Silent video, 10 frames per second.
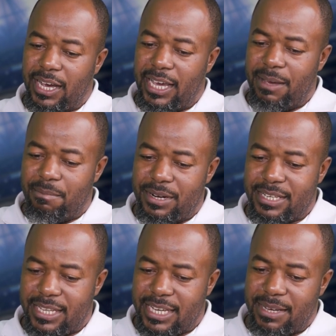
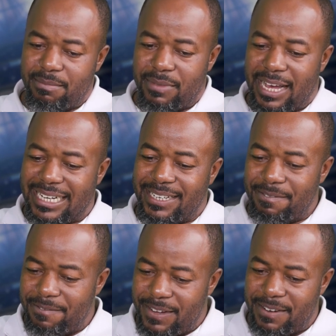embrace the game at a
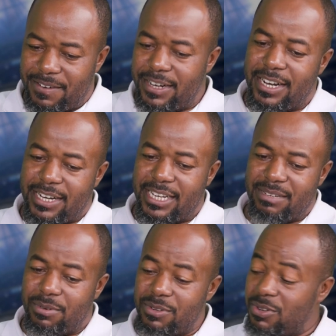very, very young
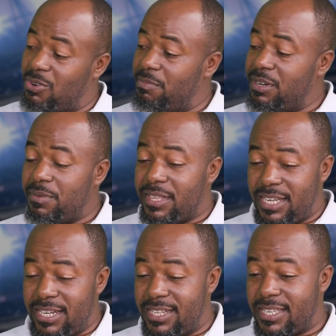age, because you're competing with
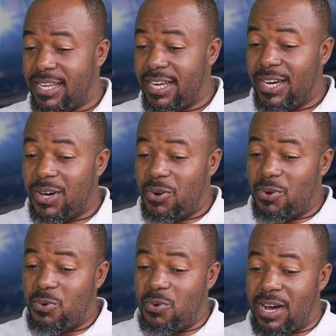kids
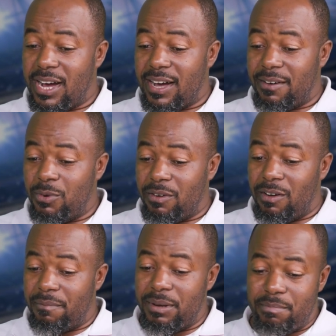who
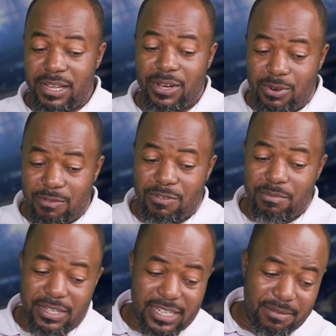have been playing golf
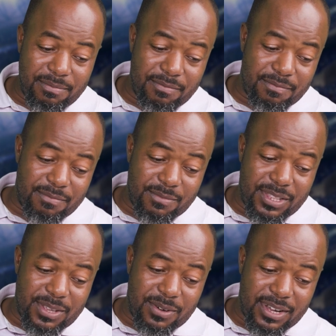from the time
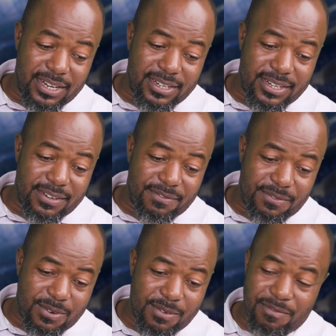when they were
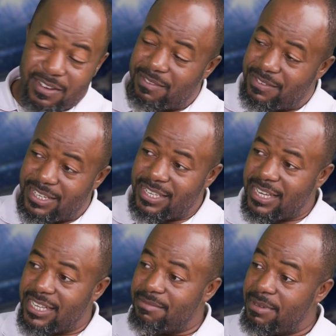4, 5, 6
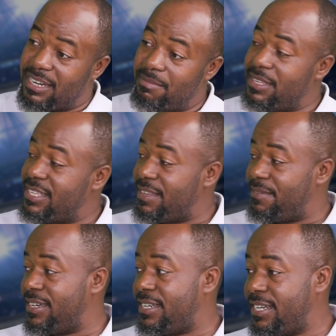years. By the time he's
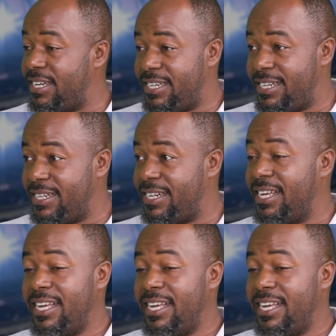17, 18,